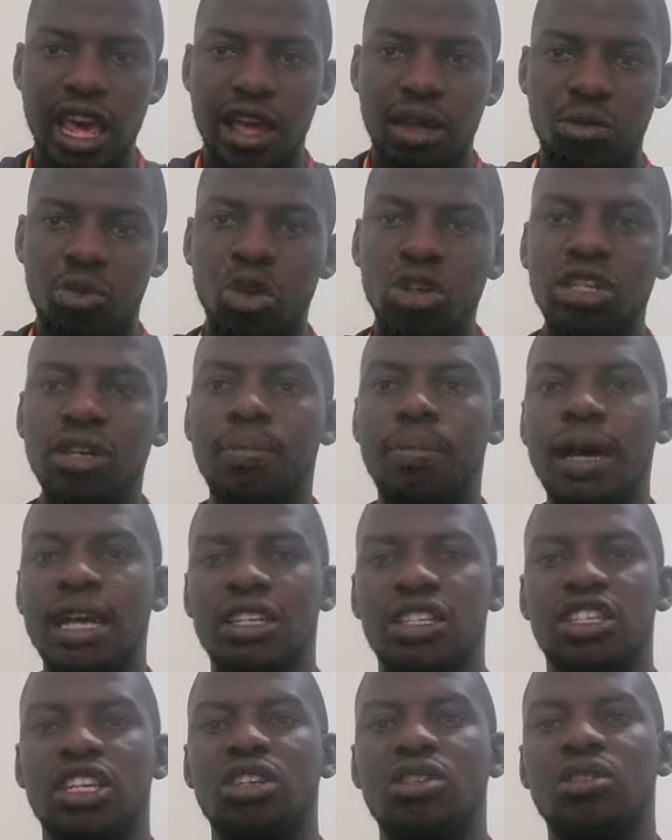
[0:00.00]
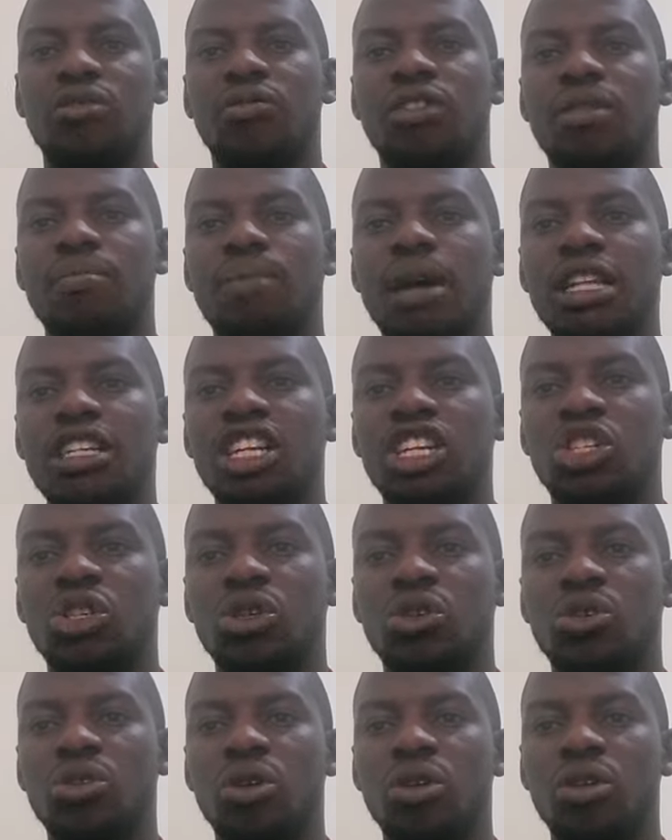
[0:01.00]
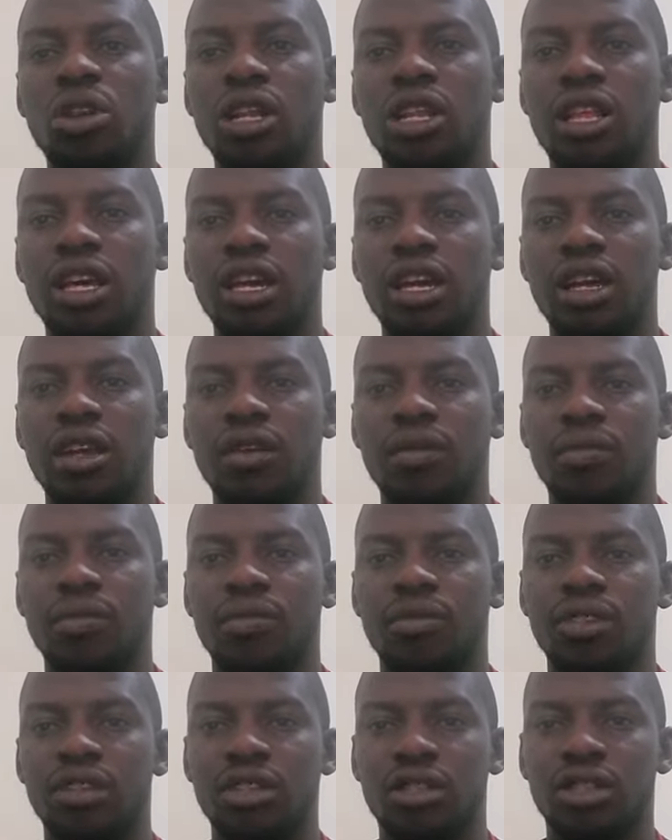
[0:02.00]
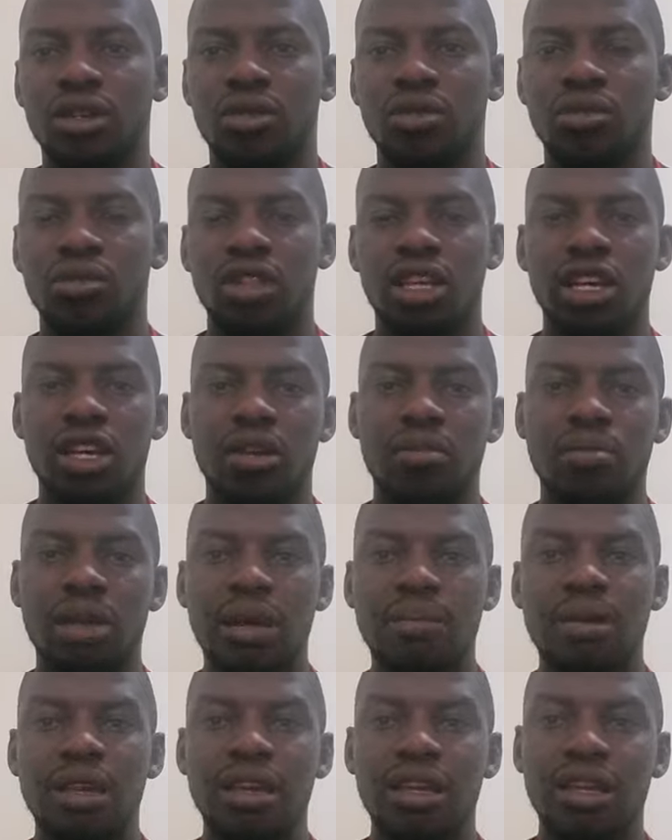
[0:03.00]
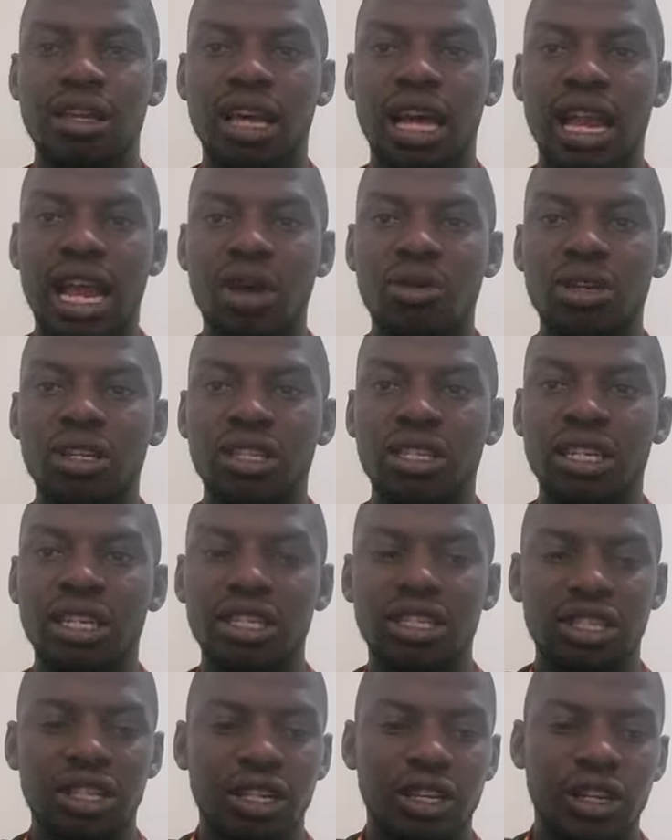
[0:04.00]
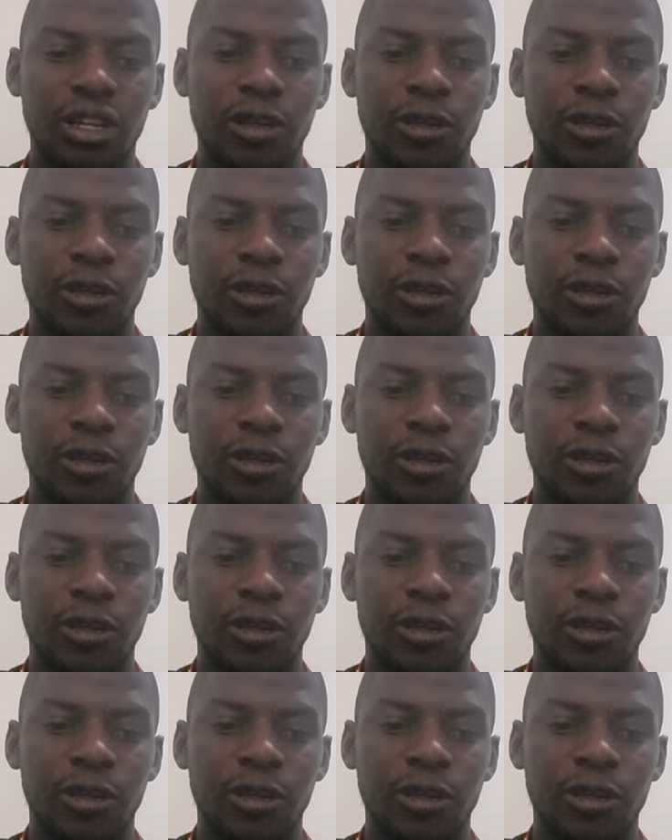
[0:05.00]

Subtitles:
20% of the budget should go on the maybe allowances,